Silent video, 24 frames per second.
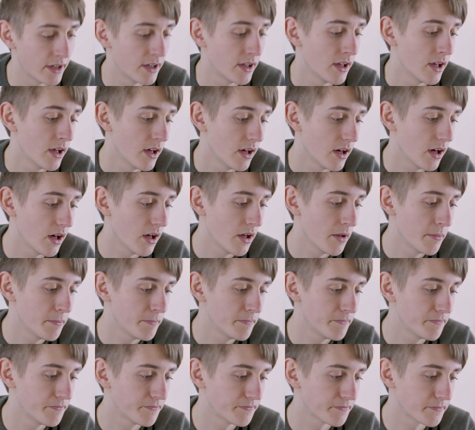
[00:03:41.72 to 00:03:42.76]
it,
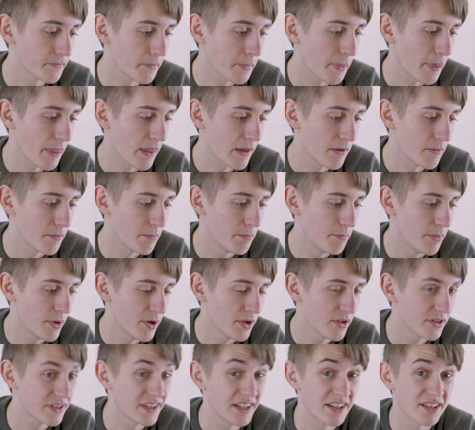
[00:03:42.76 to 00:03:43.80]

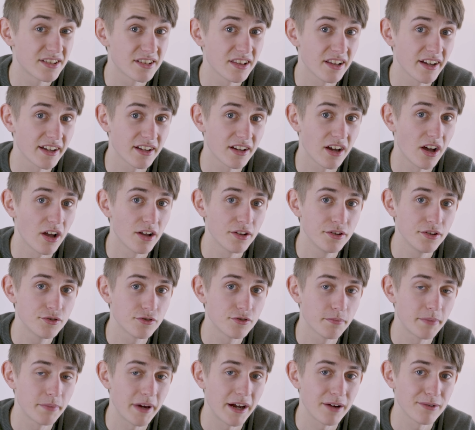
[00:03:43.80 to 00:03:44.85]
but it's like
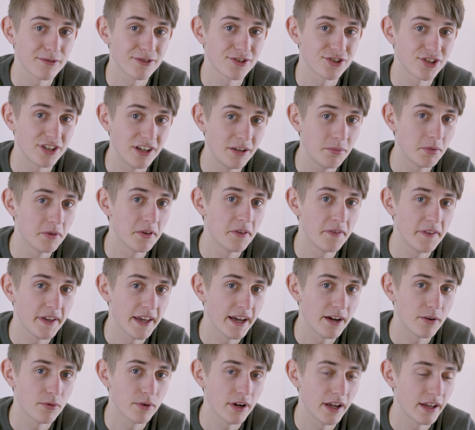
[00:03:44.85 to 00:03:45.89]
£100 cheaper than the
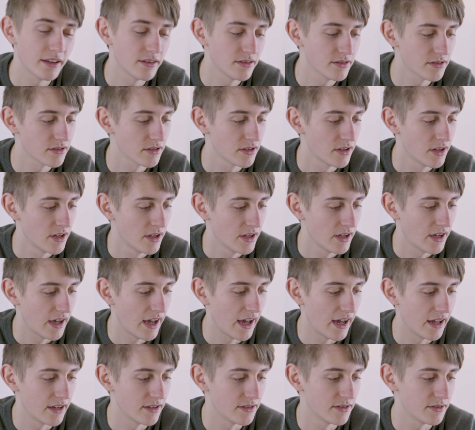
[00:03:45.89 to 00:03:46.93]
L lens
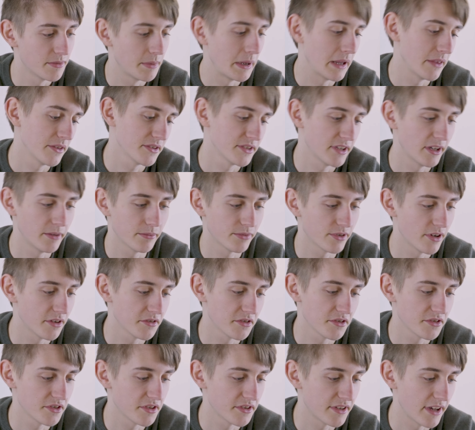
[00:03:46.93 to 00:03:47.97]
and about the same price
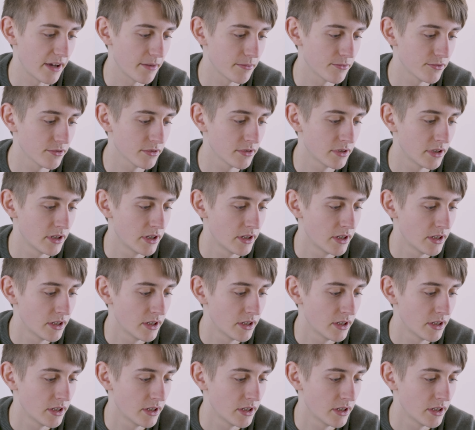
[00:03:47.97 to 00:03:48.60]
as the Tamron.